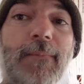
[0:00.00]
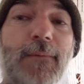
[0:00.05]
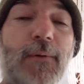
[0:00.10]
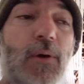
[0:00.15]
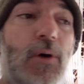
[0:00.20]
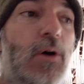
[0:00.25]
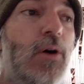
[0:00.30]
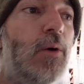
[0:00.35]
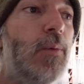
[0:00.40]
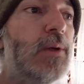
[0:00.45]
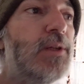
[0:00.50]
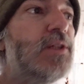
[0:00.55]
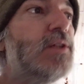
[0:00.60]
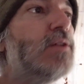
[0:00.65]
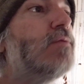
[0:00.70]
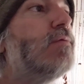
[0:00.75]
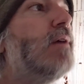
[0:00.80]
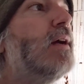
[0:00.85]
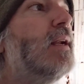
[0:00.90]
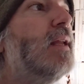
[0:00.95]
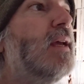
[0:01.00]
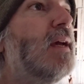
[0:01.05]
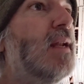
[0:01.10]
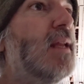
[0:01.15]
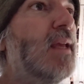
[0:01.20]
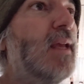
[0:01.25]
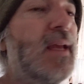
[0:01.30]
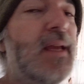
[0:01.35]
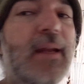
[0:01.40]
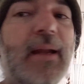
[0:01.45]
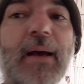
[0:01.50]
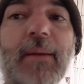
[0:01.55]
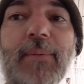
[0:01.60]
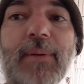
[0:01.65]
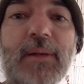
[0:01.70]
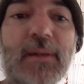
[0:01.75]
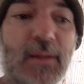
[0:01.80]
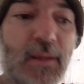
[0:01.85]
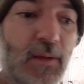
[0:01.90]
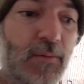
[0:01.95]
floor which is radiating heat up
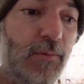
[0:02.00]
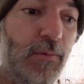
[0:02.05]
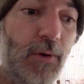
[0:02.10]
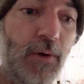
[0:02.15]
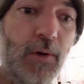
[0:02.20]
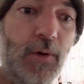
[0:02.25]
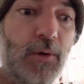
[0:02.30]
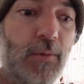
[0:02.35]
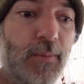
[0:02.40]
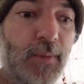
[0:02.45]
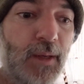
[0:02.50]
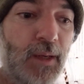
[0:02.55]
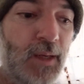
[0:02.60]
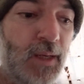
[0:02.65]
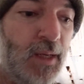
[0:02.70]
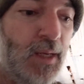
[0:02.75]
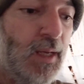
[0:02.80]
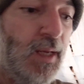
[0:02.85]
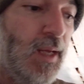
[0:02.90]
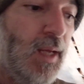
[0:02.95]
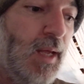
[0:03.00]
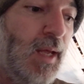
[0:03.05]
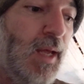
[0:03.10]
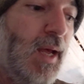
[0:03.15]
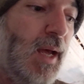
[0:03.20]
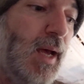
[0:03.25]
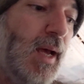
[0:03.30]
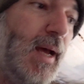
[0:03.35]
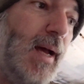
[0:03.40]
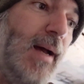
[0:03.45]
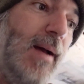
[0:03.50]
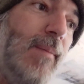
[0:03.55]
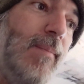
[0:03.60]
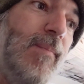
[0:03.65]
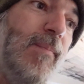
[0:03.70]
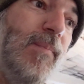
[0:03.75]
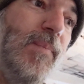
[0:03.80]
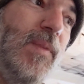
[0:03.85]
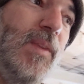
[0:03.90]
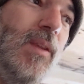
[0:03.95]
into the room.
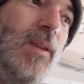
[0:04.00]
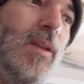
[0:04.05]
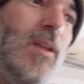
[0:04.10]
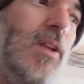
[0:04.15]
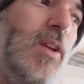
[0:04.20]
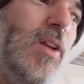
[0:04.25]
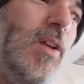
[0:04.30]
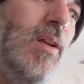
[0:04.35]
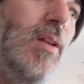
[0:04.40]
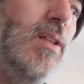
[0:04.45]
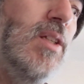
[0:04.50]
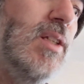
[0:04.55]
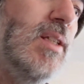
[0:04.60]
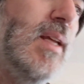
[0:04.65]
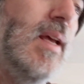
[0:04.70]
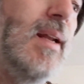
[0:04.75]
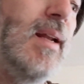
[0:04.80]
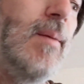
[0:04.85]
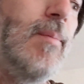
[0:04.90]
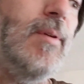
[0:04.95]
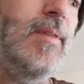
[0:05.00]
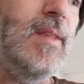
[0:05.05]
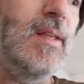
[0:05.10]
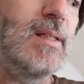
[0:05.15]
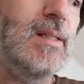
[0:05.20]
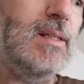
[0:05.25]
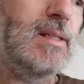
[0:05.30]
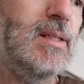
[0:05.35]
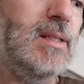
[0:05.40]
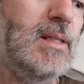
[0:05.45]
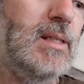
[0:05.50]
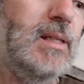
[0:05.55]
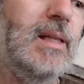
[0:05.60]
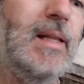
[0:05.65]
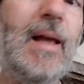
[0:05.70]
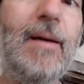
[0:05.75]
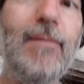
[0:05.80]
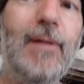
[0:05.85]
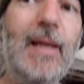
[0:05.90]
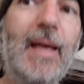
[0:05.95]
You just end up with this
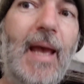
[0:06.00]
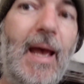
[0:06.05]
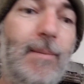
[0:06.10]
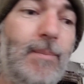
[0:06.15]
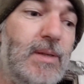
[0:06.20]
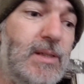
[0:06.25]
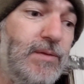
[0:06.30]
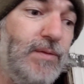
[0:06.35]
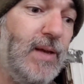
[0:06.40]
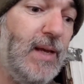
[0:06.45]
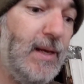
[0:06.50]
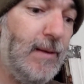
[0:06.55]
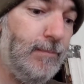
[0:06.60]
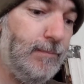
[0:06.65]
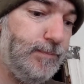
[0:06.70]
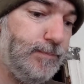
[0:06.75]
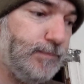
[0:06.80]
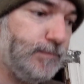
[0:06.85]
lovely atmosphere.